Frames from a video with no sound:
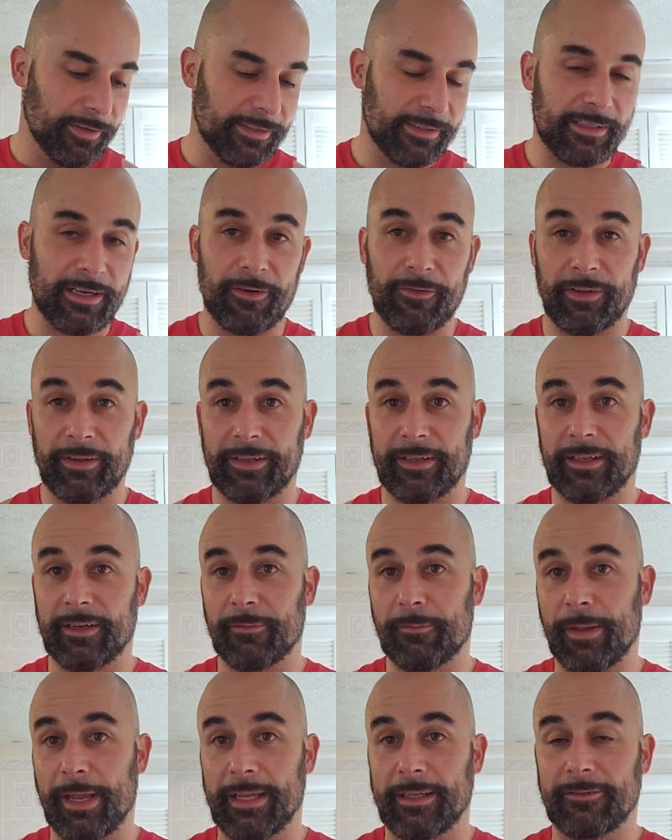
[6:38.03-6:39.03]
It's not really going
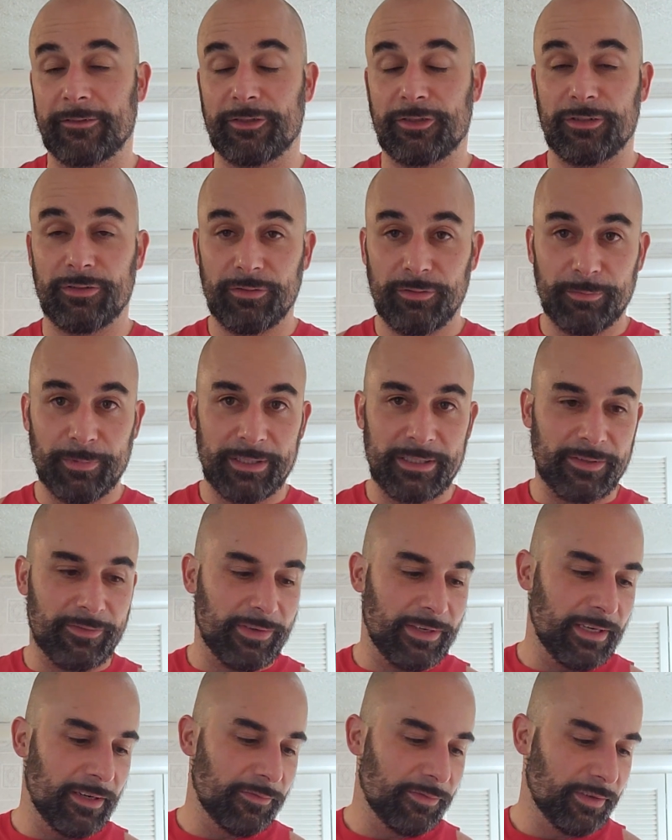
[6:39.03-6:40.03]
to make too much of
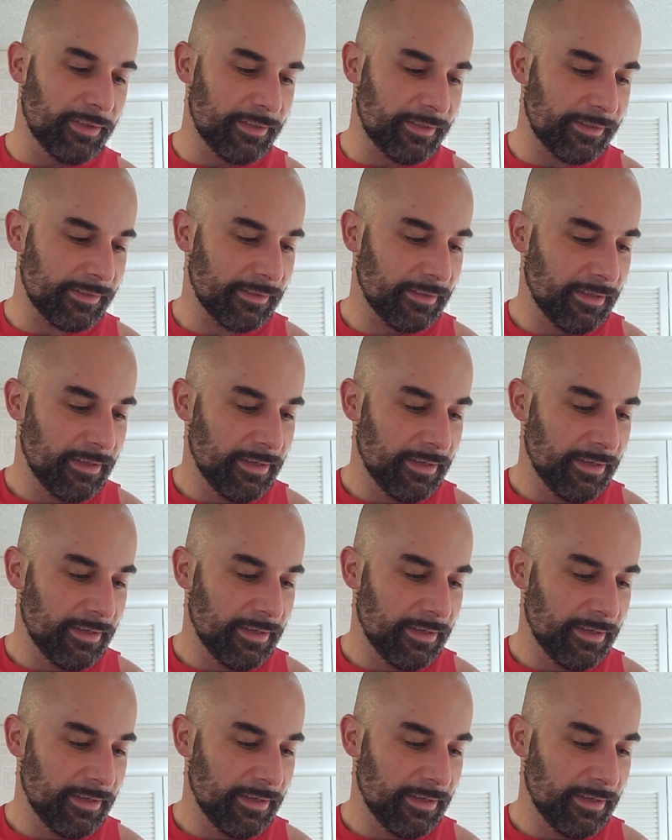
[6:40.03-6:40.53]
a difference.